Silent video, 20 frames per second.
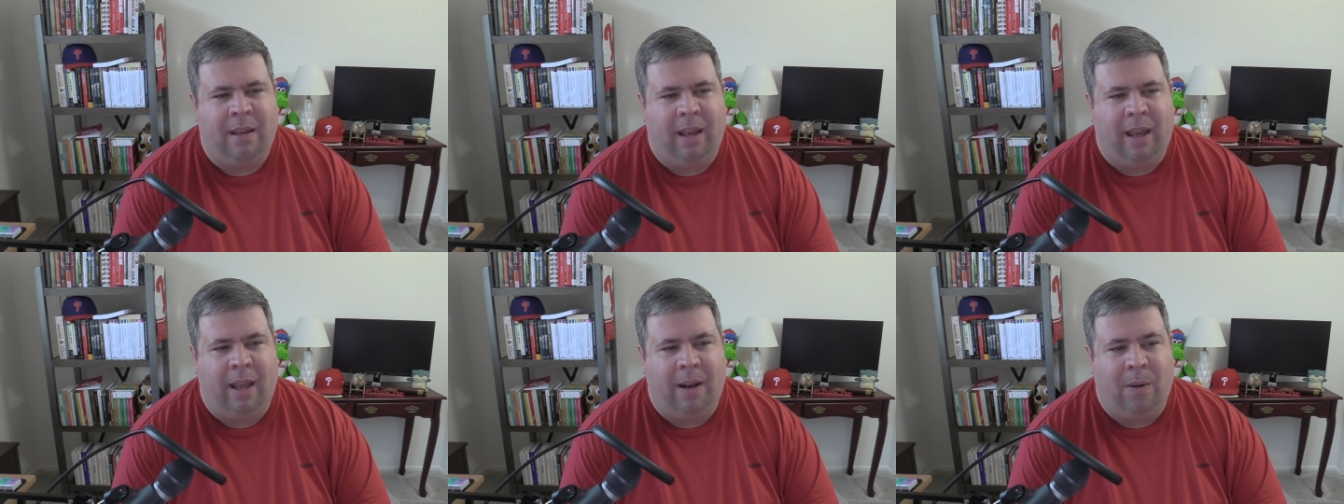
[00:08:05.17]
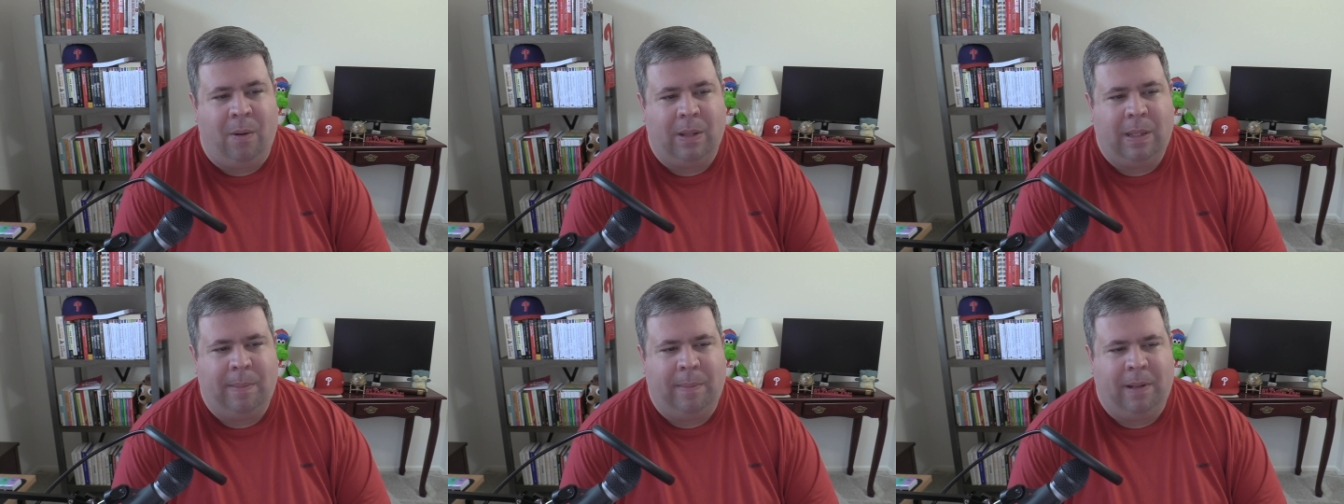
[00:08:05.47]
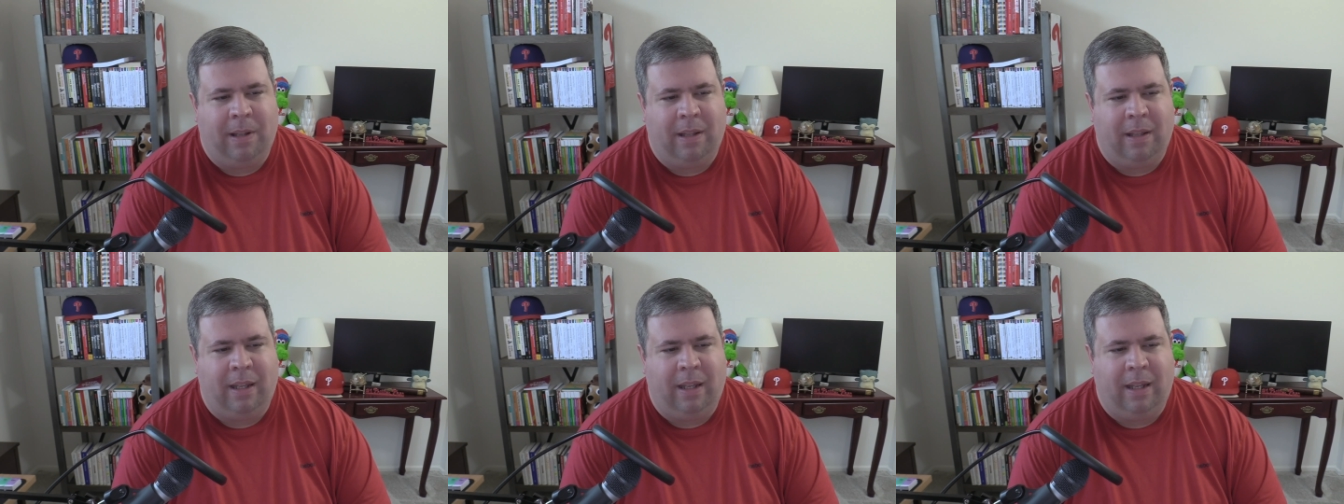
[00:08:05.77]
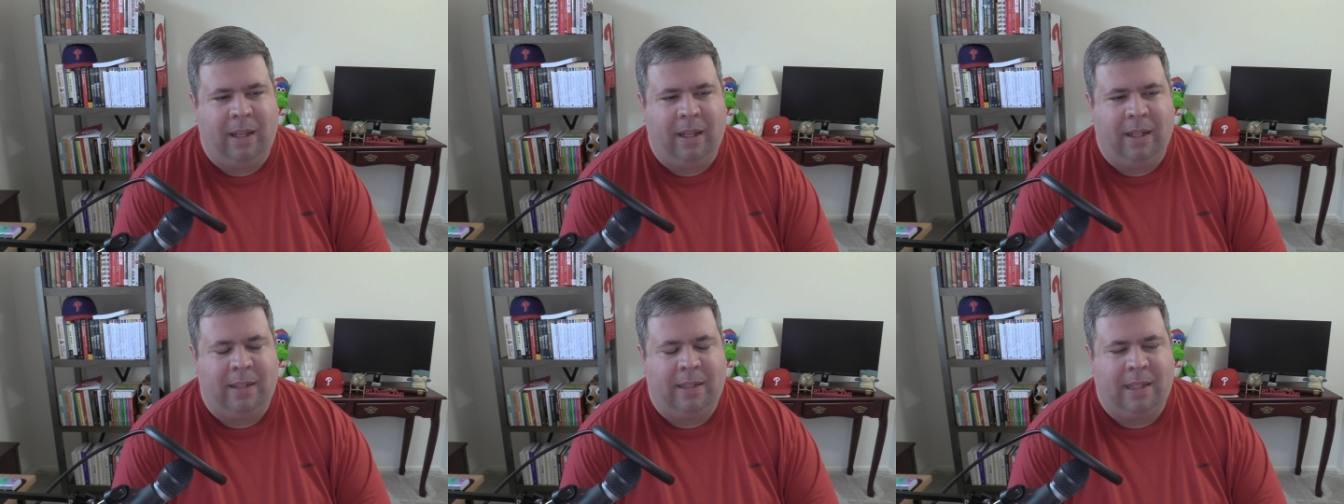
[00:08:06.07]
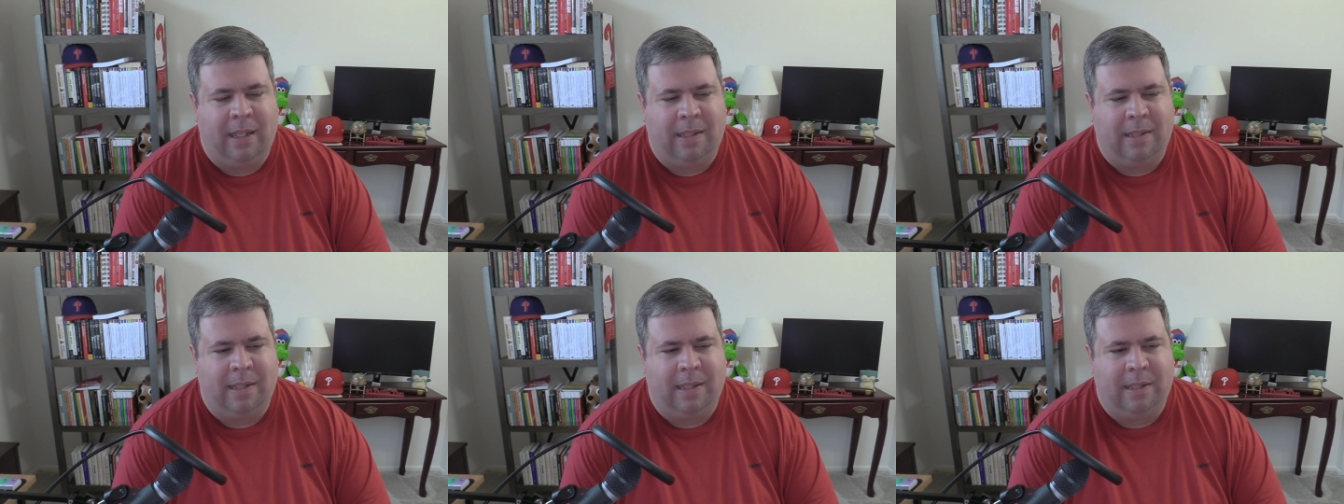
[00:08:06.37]
And ultimately, it
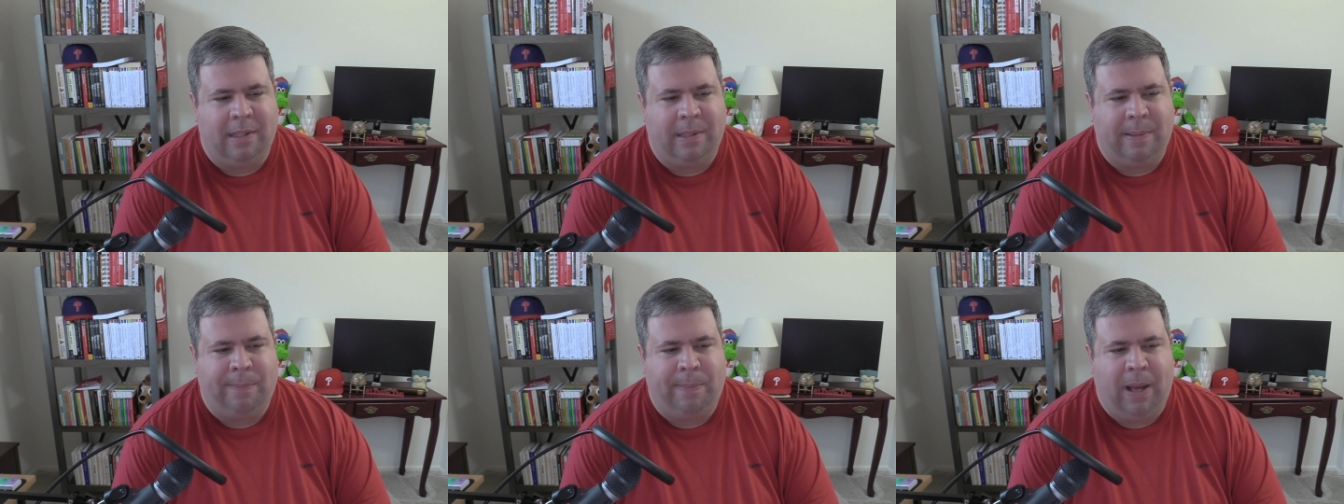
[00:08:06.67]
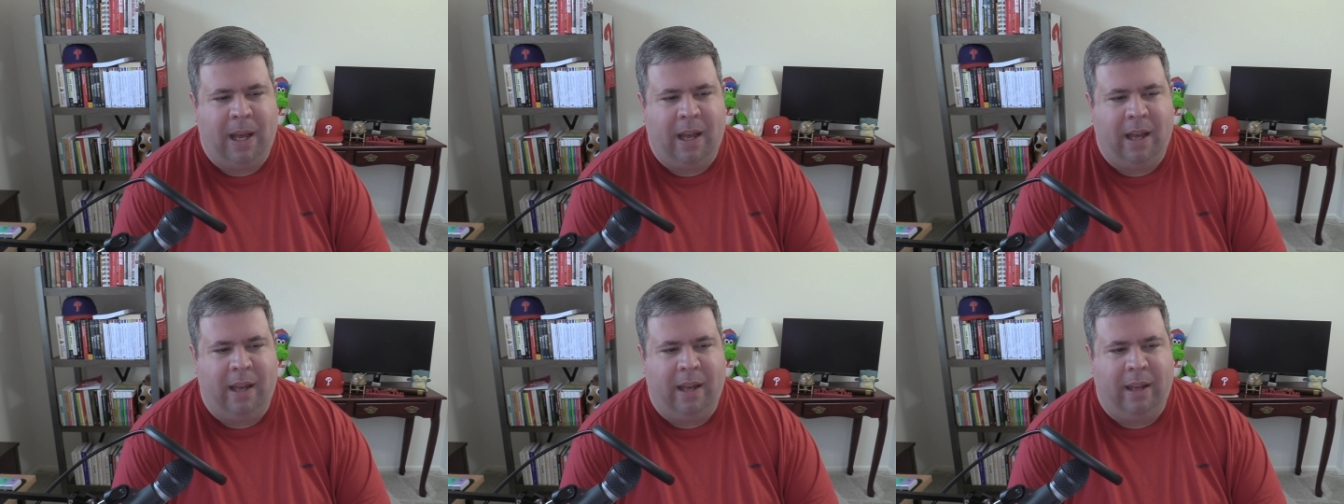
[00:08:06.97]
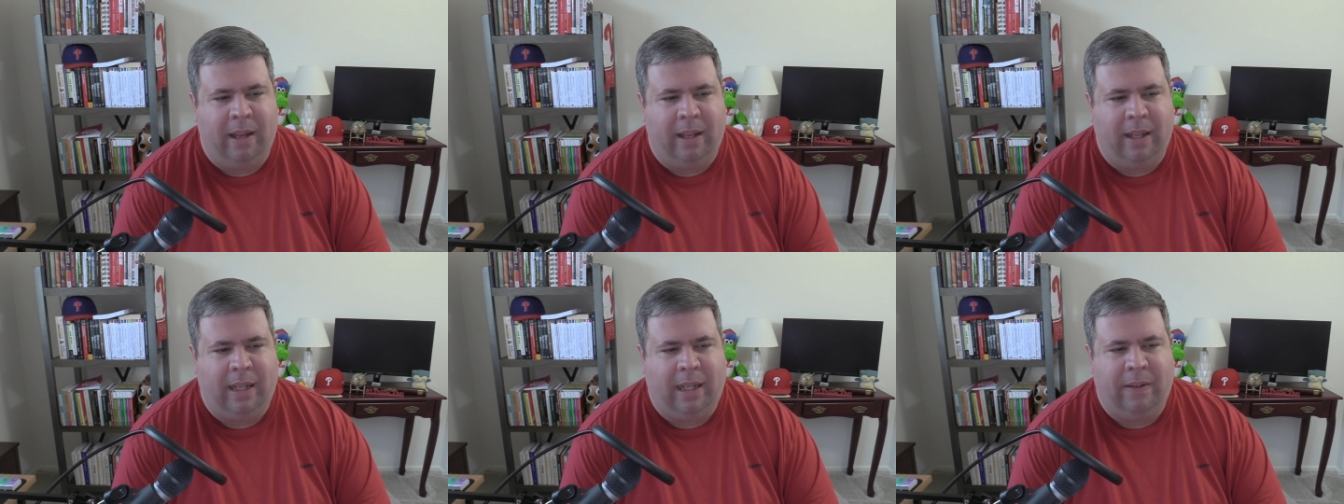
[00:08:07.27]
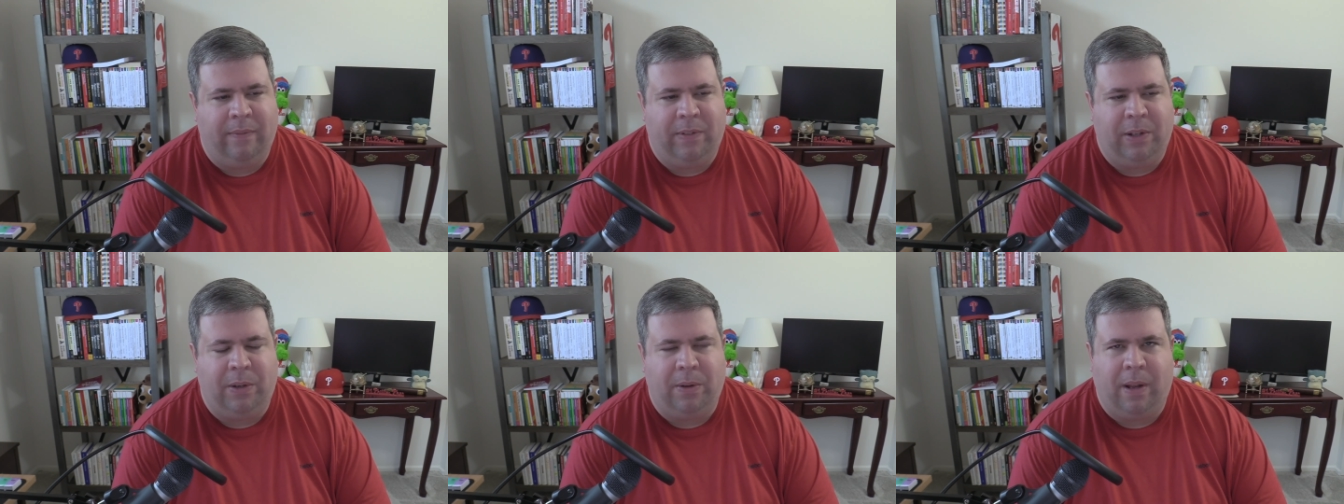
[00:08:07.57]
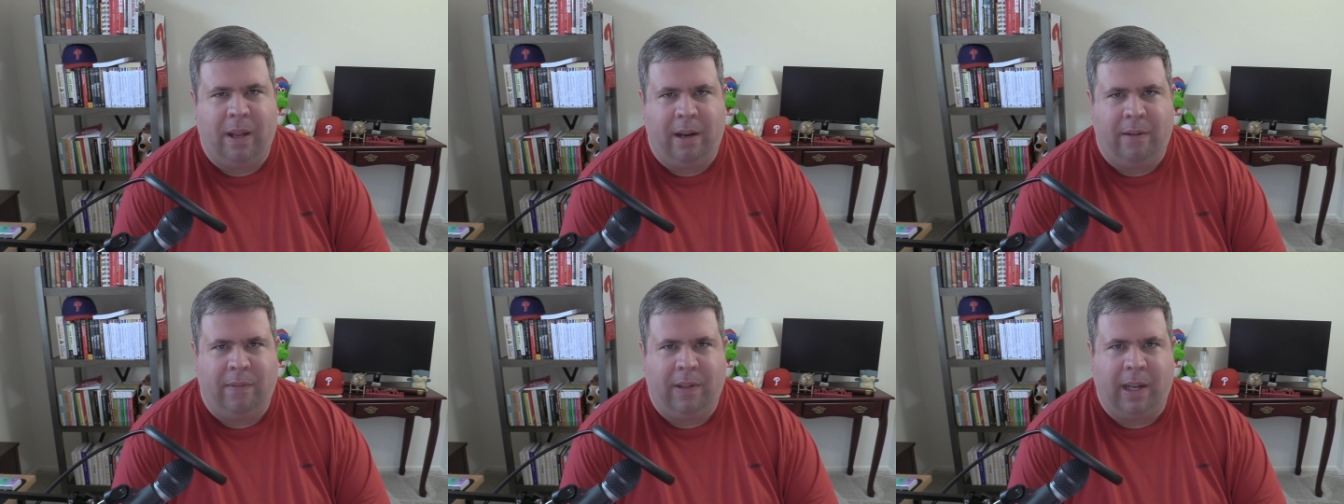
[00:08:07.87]
does this by giving you
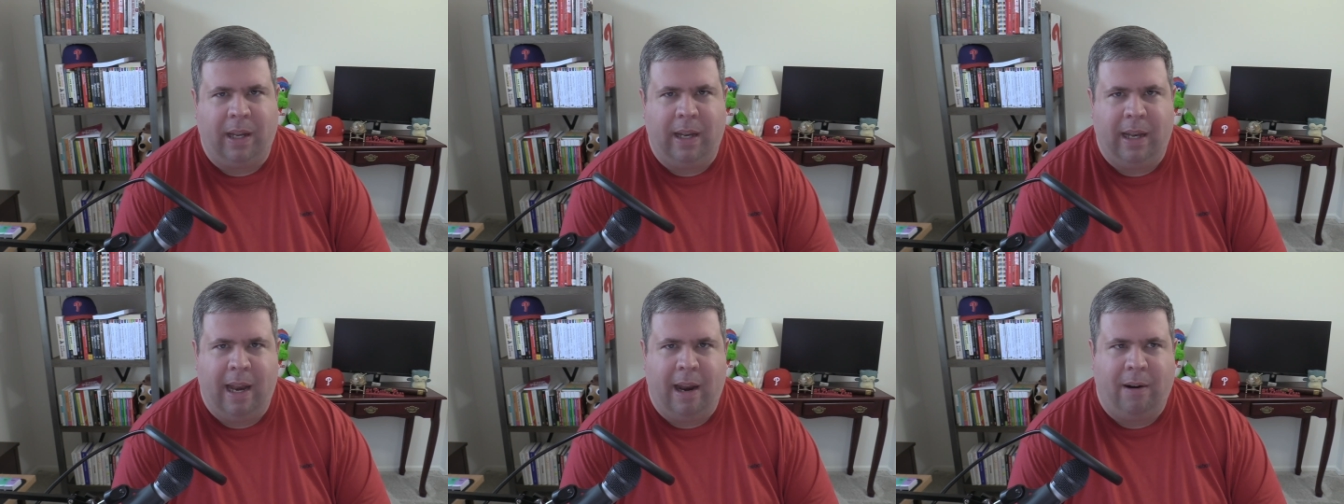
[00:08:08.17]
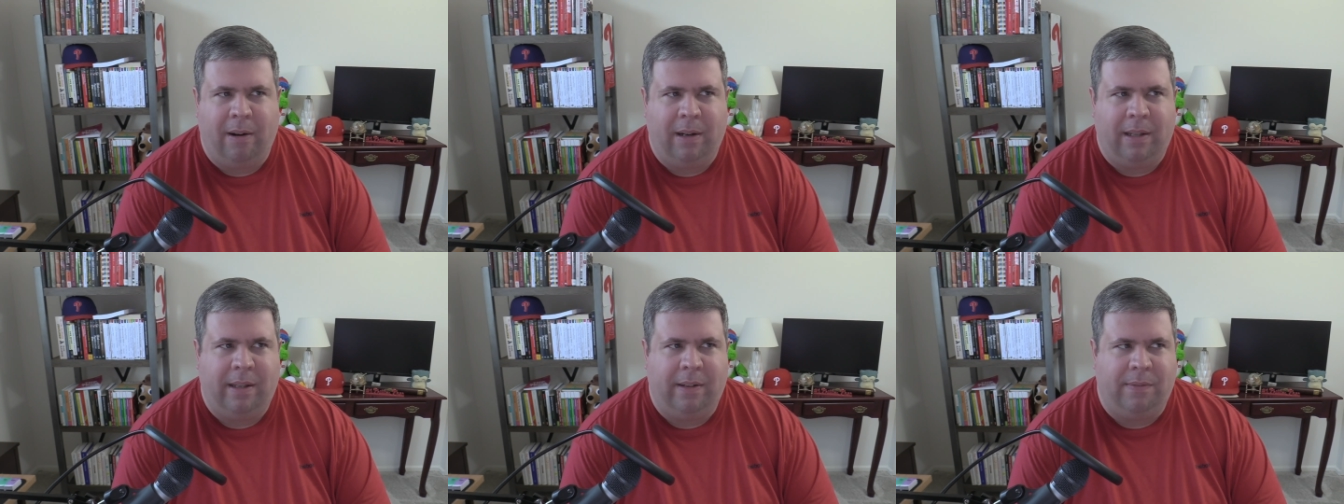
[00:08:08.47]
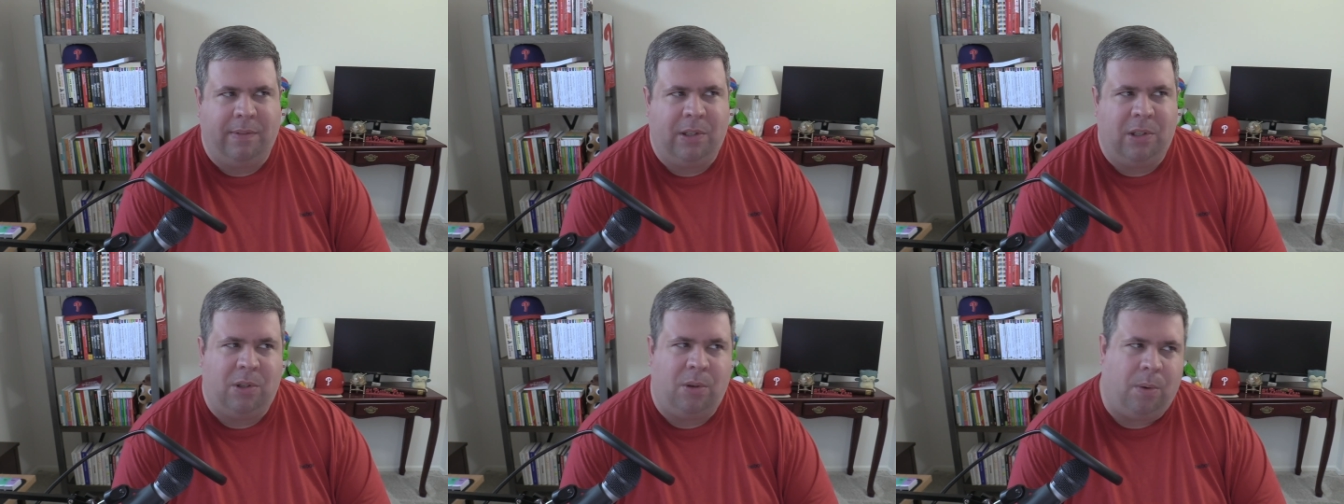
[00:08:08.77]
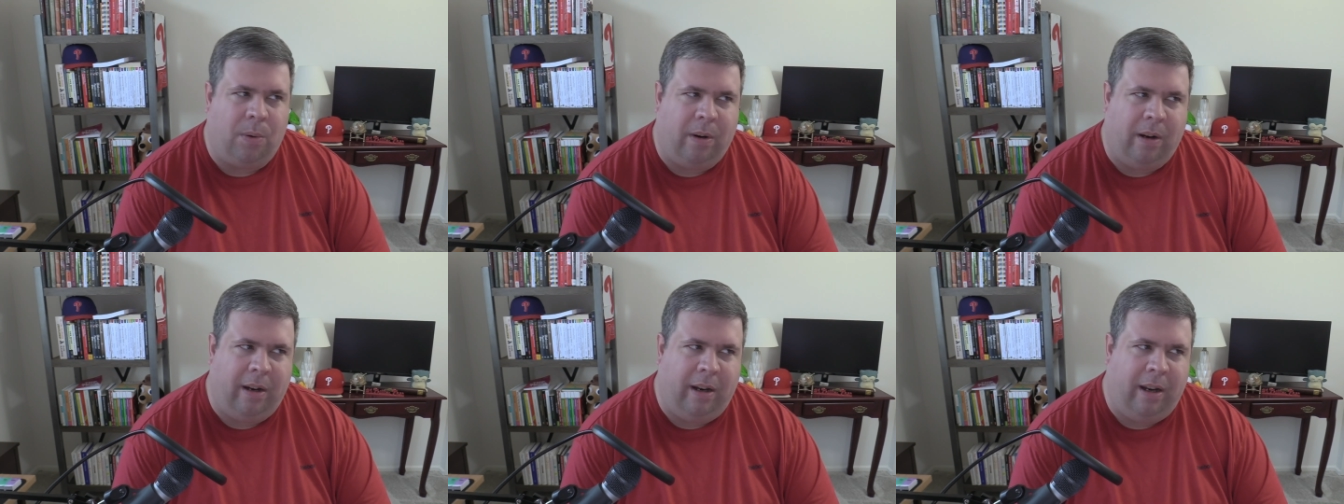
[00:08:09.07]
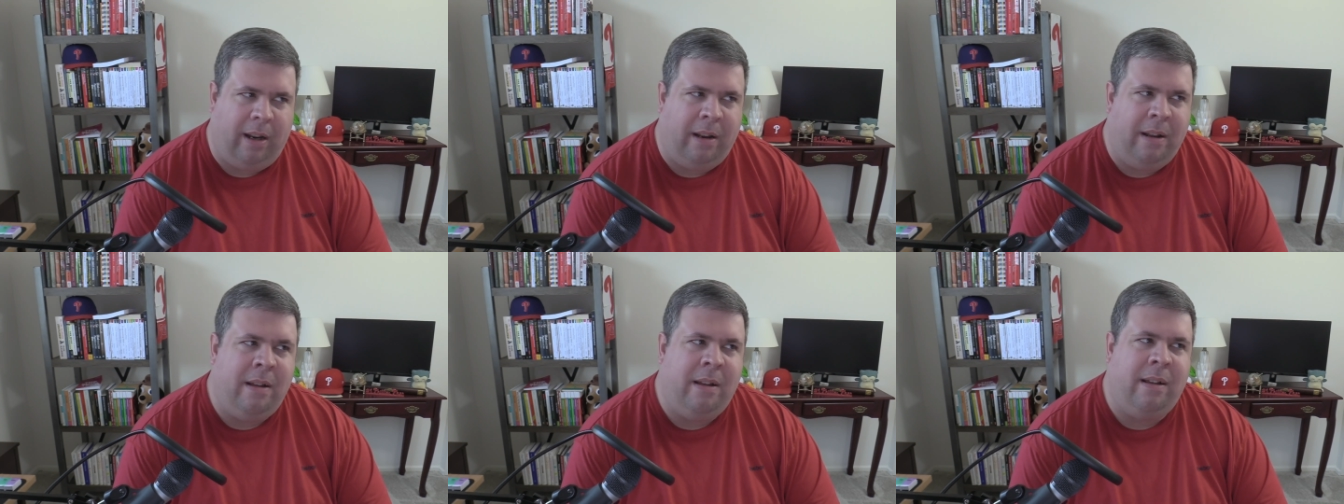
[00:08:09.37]
kind of like a narrative
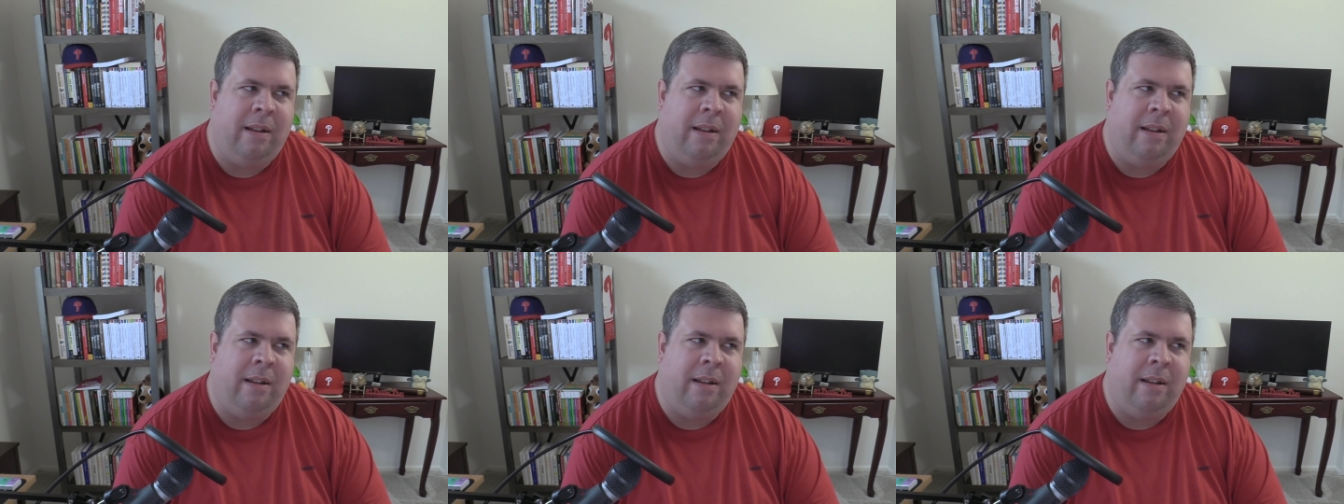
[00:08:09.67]
story,